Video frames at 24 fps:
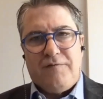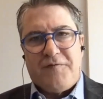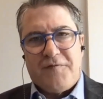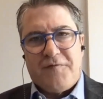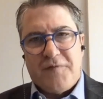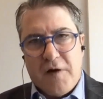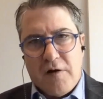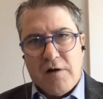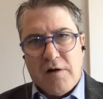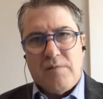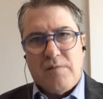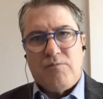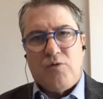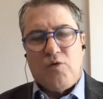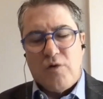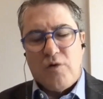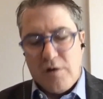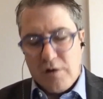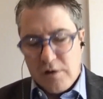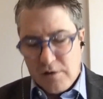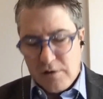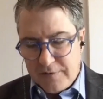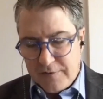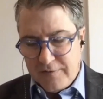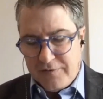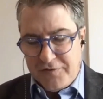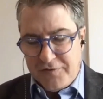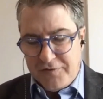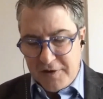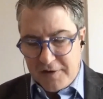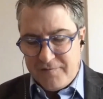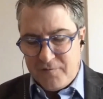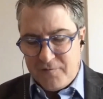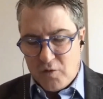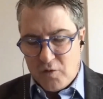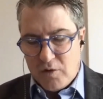far more
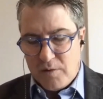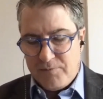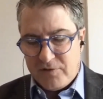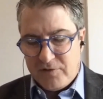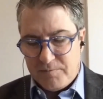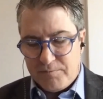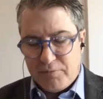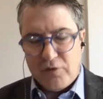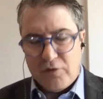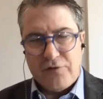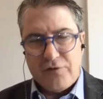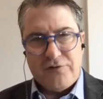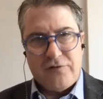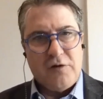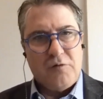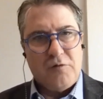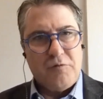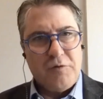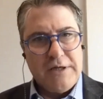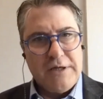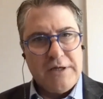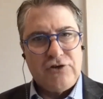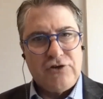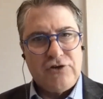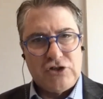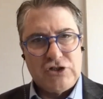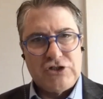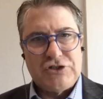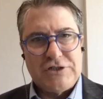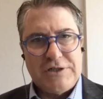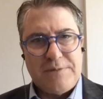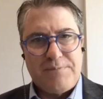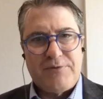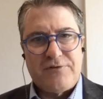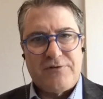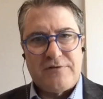thick forms of personal
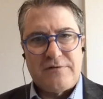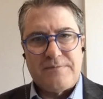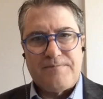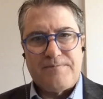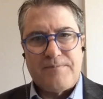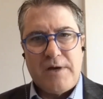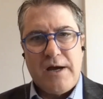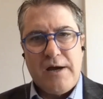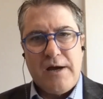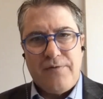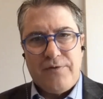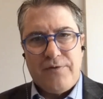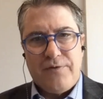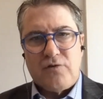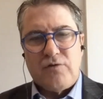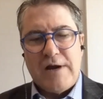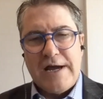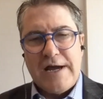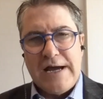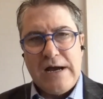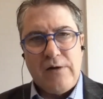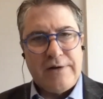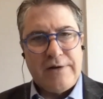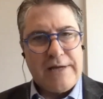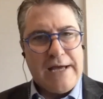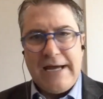relationships on the ground,